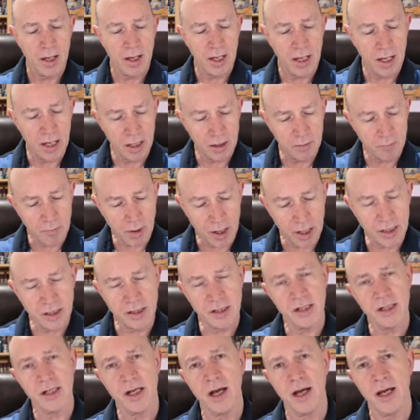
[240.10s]
in my
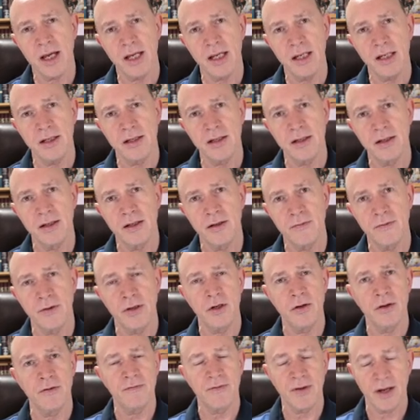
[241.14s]
sight, for
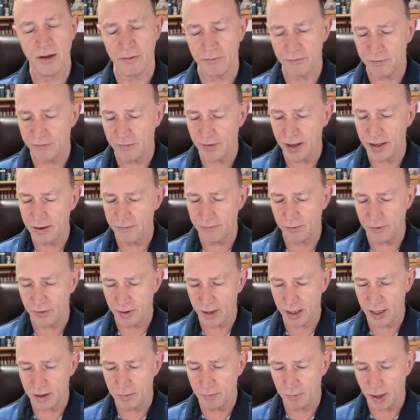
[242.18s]
you have found favor
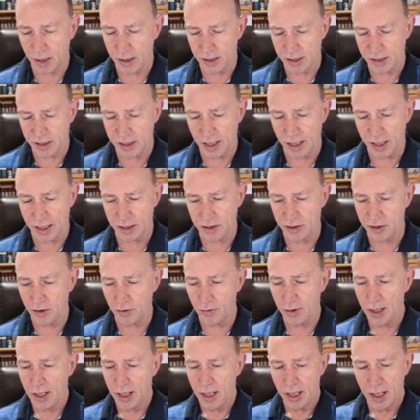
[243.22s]
in my sight.
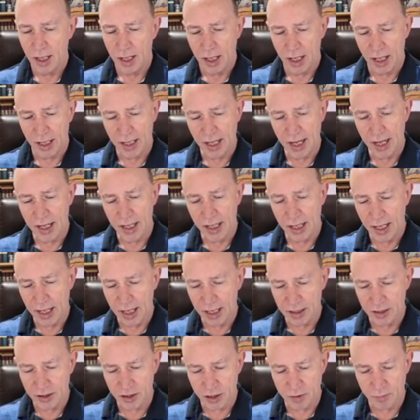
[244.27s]
So again,
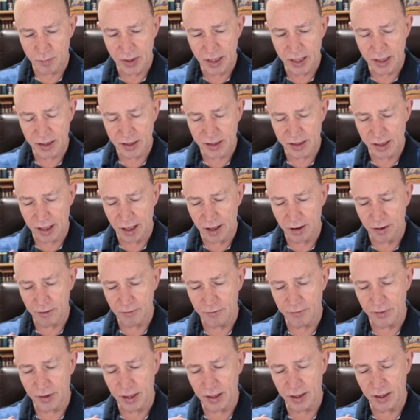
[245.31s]
it speaks
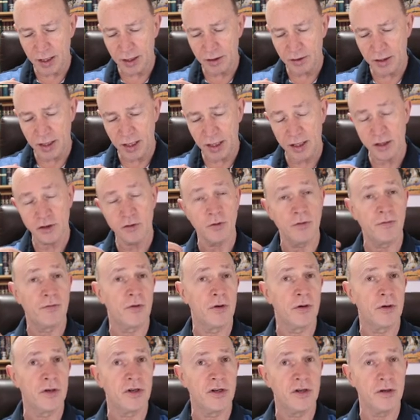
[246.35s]
of, it, it, it is
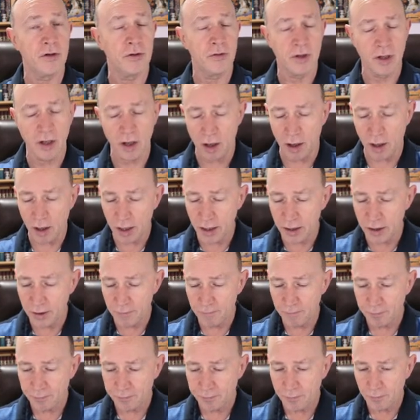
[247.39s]
referred to God
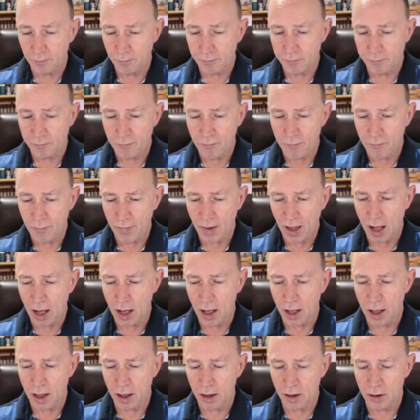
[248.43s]

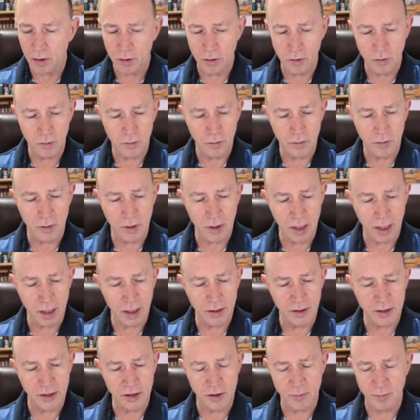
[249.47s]
uh, who uh,
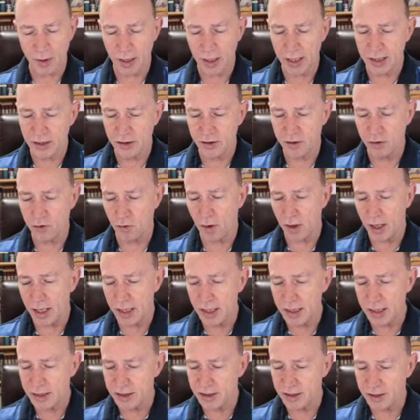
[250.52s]
displays
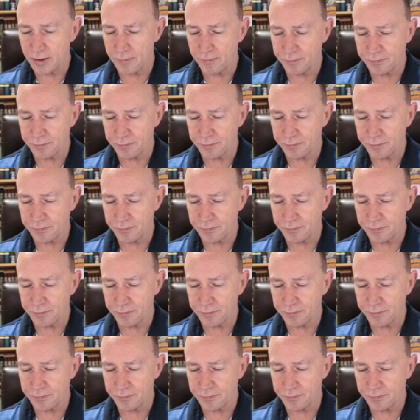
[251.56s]
grace.